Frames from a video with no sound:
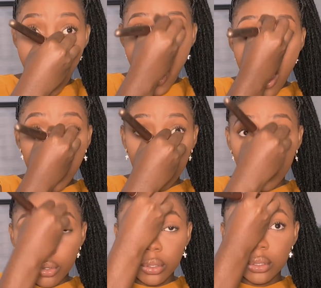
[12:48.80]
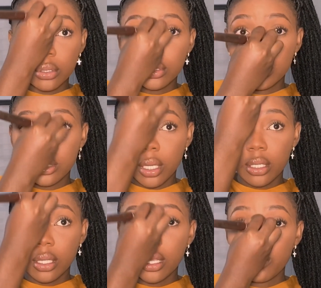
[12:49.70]
because I
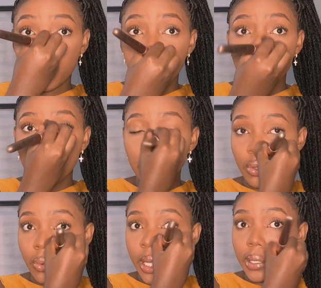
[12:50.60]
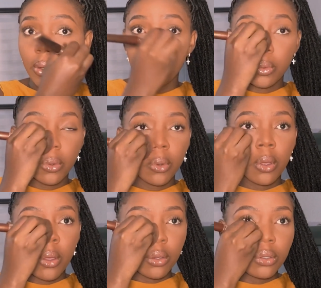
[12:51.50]
think I've been talking quite low.
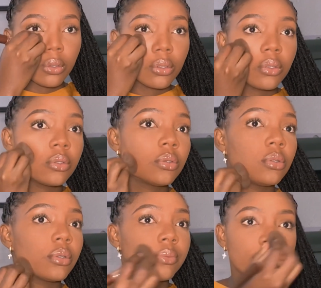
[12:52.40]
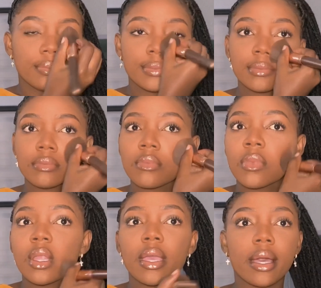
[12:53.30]
So
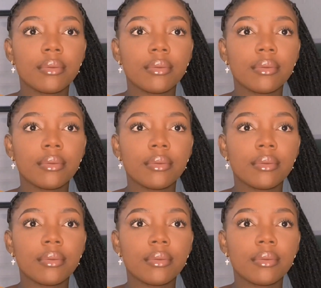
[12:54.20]
yeah,